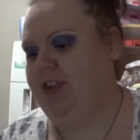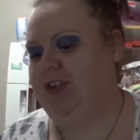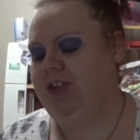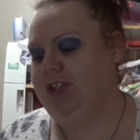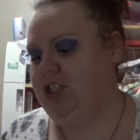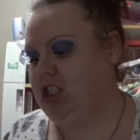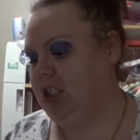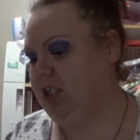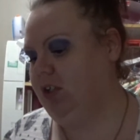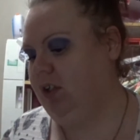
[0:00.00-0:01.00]
the
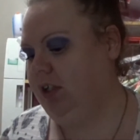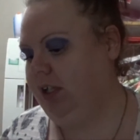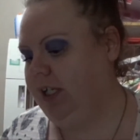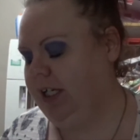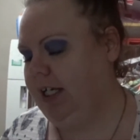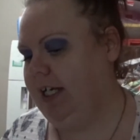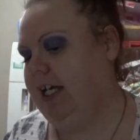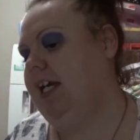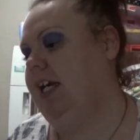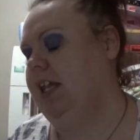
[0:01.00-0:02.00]
journal
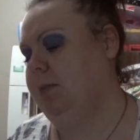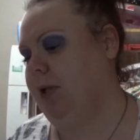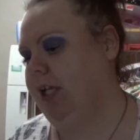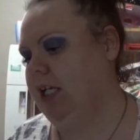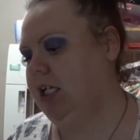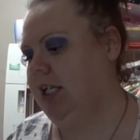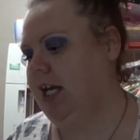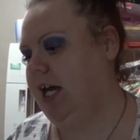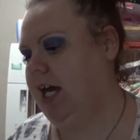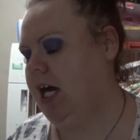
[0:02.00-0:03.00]
and the planner that I
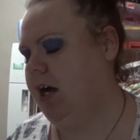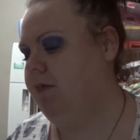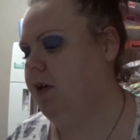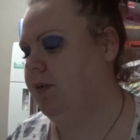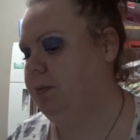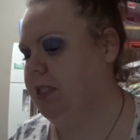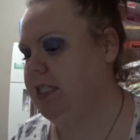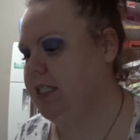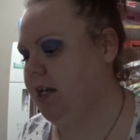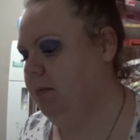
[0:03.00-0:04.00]
have are from the
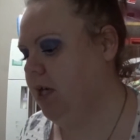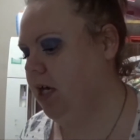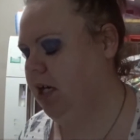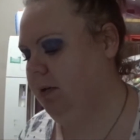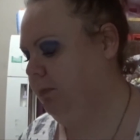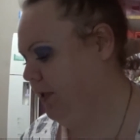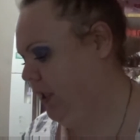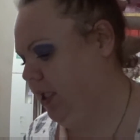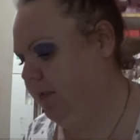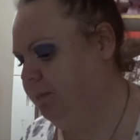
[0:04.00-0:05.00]
same
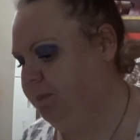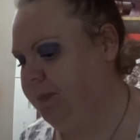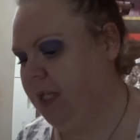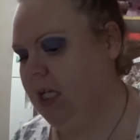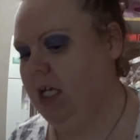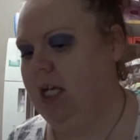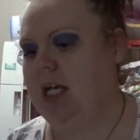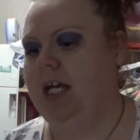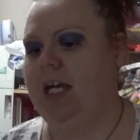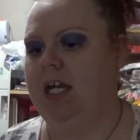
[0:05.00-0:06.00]
company,
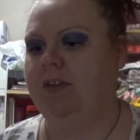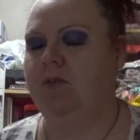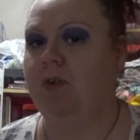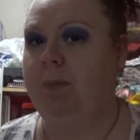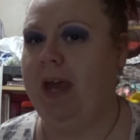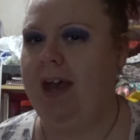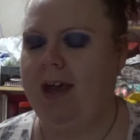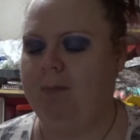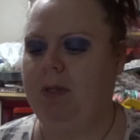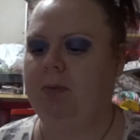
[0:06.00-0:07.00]
and they're from the
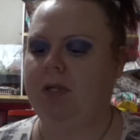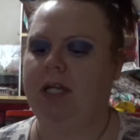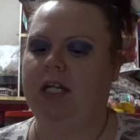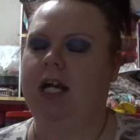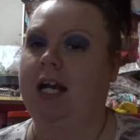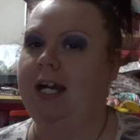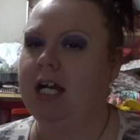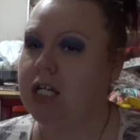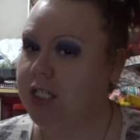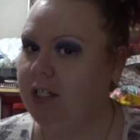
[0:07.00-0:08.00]
Happy Planner. I
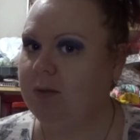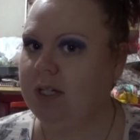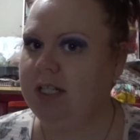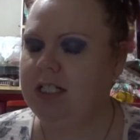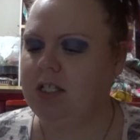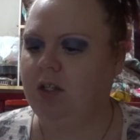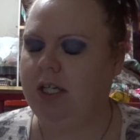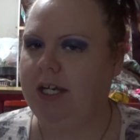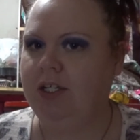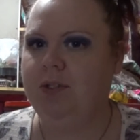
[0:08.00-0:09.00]
actually ordered these
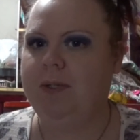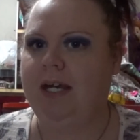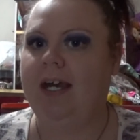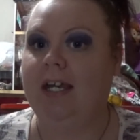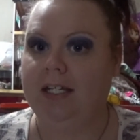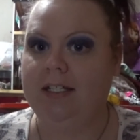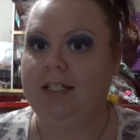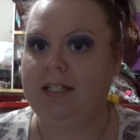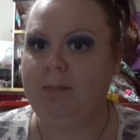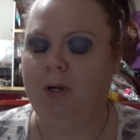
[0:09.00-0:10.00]
online. You can
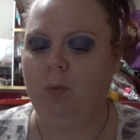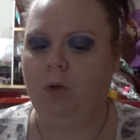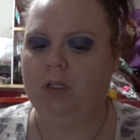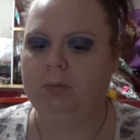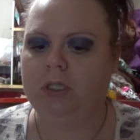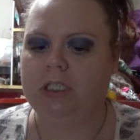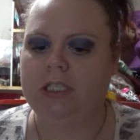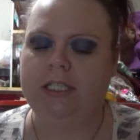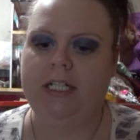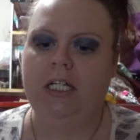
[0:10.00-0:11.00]
get them at
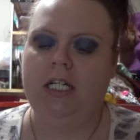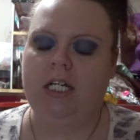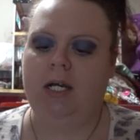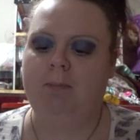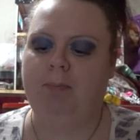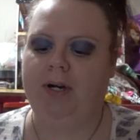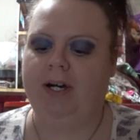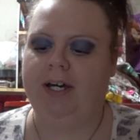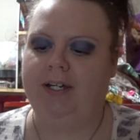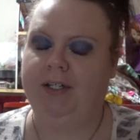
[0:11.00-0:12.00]
Walmart,
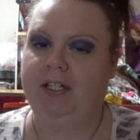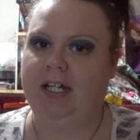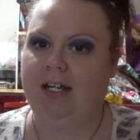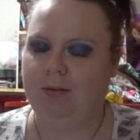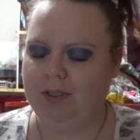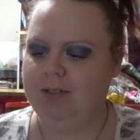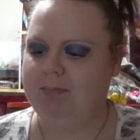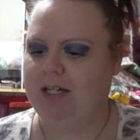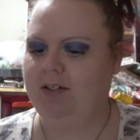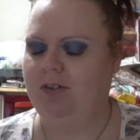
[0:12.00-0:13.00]
but I ordered
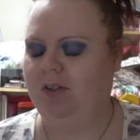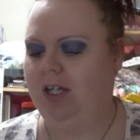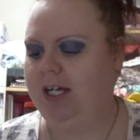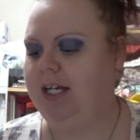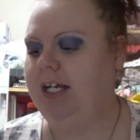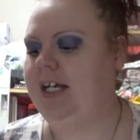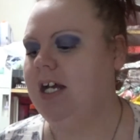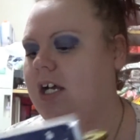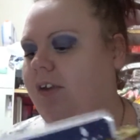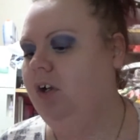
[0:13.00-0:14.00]
mine online, and I
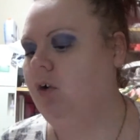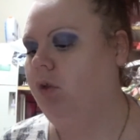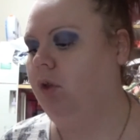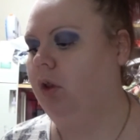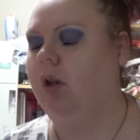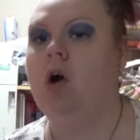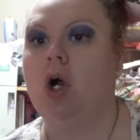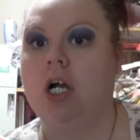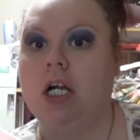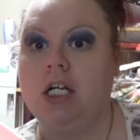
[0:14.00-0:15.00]
got their
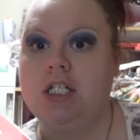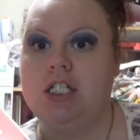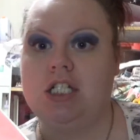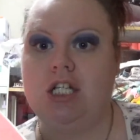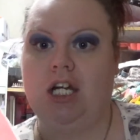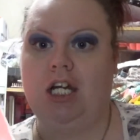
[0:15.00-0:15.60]
large